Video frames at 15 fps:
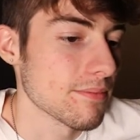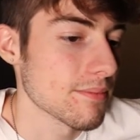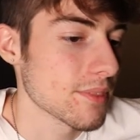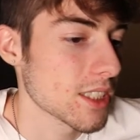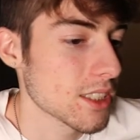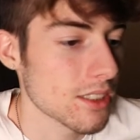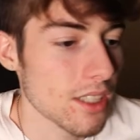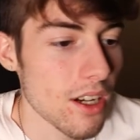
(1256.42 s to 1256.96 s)

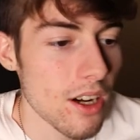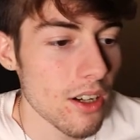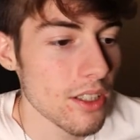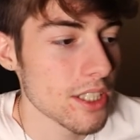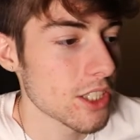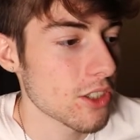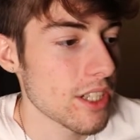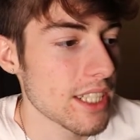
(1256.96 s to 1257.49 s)
just all
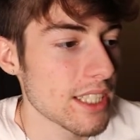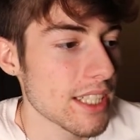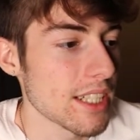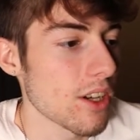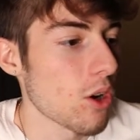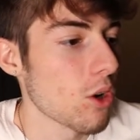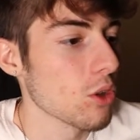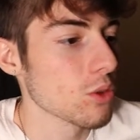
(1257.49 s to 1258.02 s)
this crazy
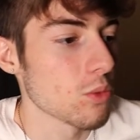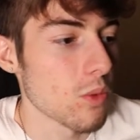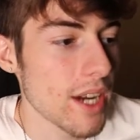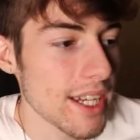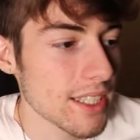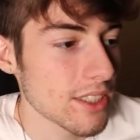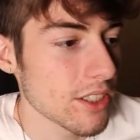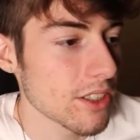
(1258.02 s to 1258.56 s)
and old
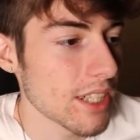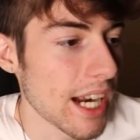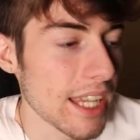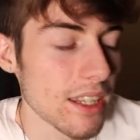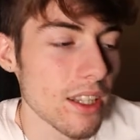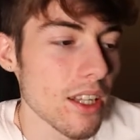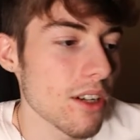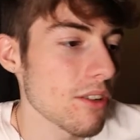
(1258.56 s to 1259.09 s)
western. I
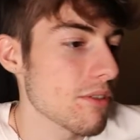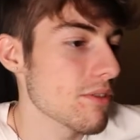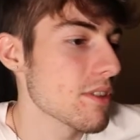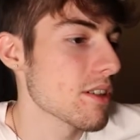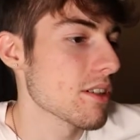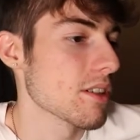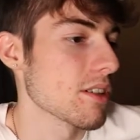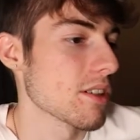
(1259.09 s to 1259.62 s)
love
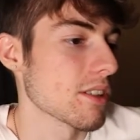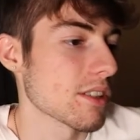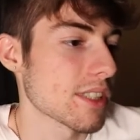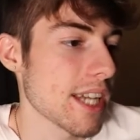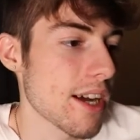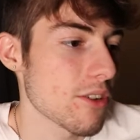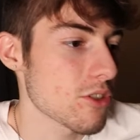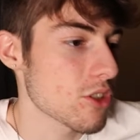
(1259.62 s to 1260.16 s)
the
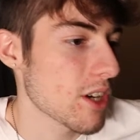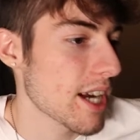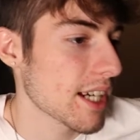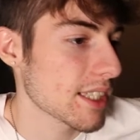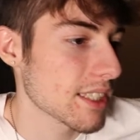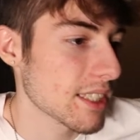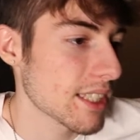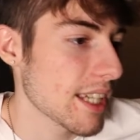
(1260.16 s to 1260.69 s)

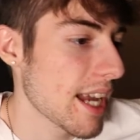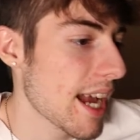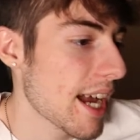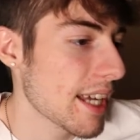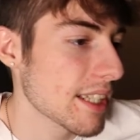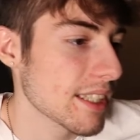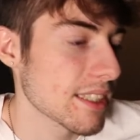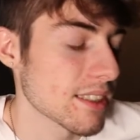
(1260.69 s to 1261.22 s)
soundtracks that they
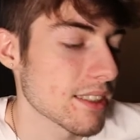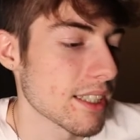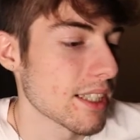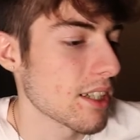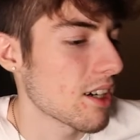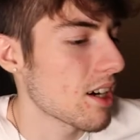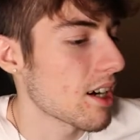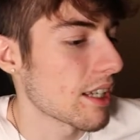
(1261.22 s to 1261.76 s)
added. It's
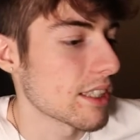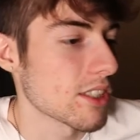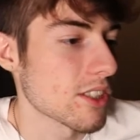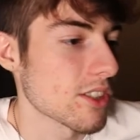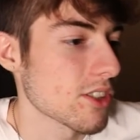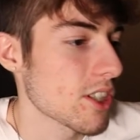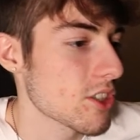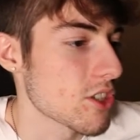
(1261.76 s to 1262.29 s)
like, oh, it's
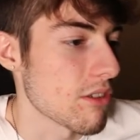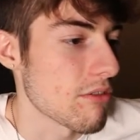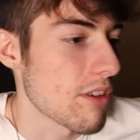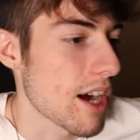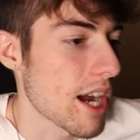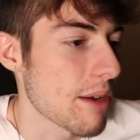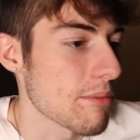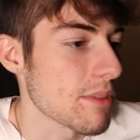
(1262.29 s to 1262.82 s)
just such a
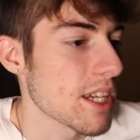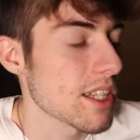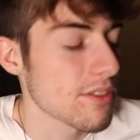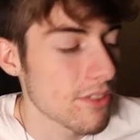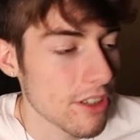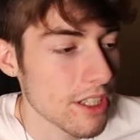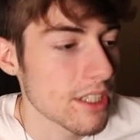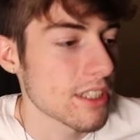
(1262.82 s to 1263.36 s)
vibe. Yes,
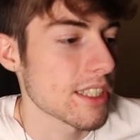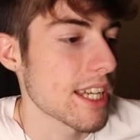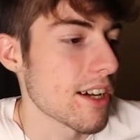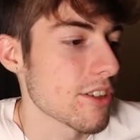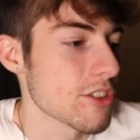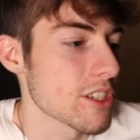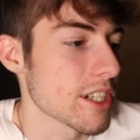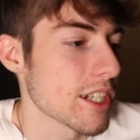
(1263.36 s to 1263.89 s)
very
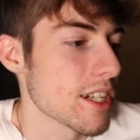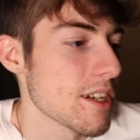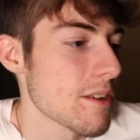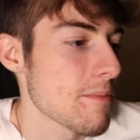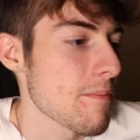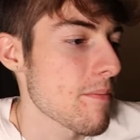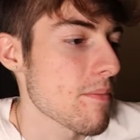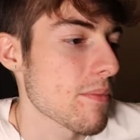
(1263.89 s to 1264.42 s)
nostalgic,
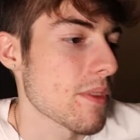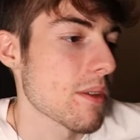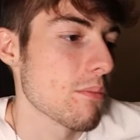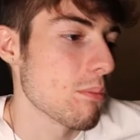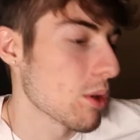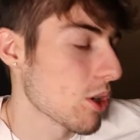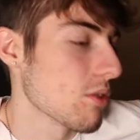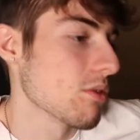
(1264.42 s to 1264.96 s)

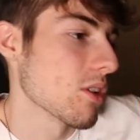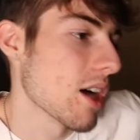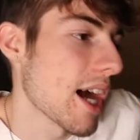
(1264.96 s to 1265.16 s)
but overall,